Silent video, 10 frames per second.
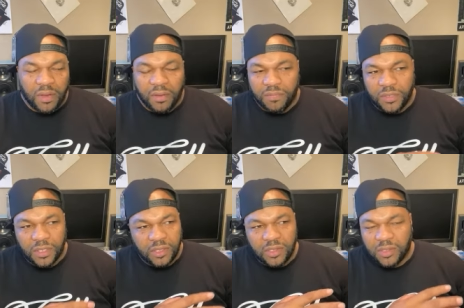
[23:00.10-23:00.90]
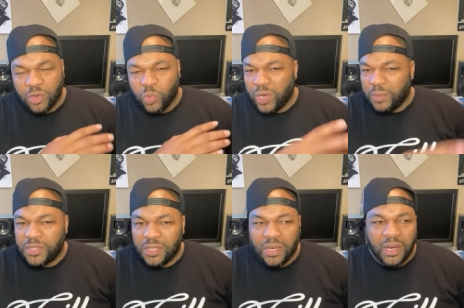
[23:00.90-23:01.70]
of just
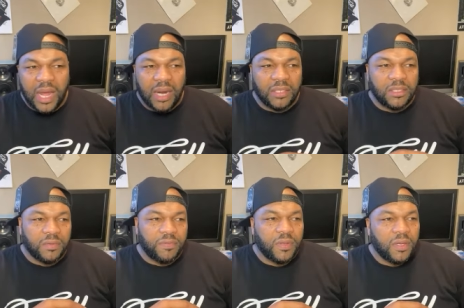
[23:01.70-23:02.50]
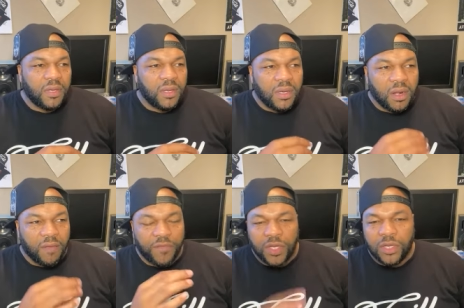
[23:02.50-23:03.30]
corruption, the knowledge of
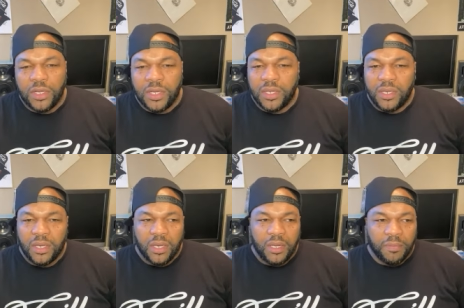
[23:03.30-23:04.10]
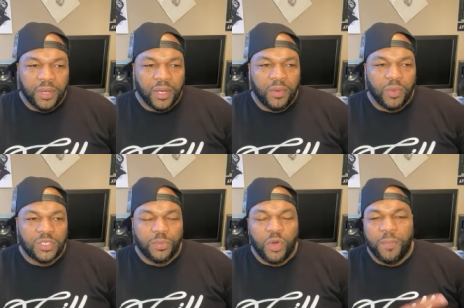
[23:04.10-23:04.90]
of good, but
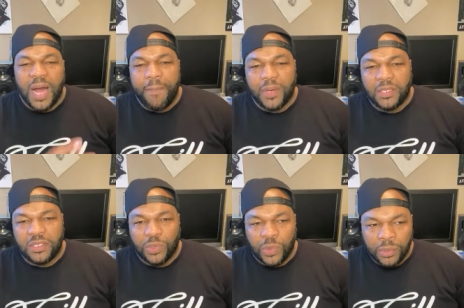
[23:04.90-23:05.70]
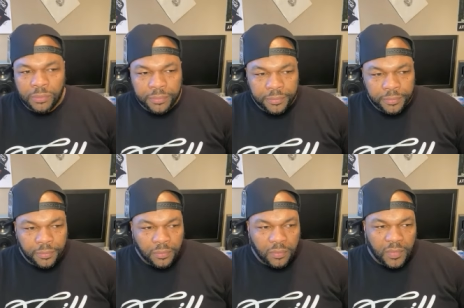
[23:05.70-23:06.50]
what's more popular to them
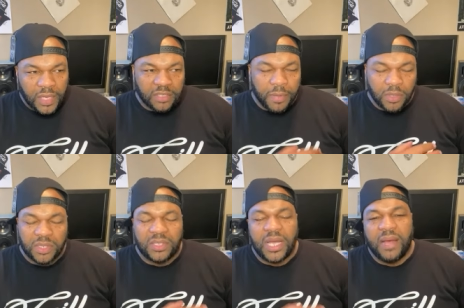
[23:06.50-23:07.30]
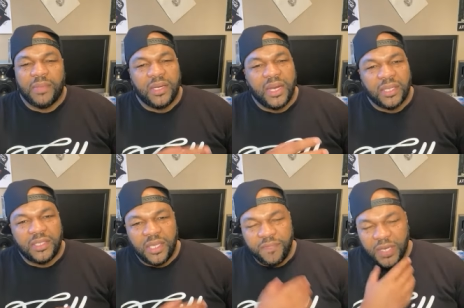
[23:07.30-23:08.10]
is most of the time the
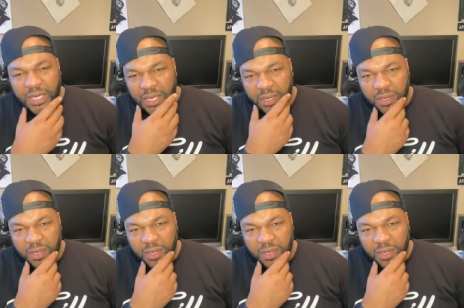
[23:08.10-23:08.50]
negativity,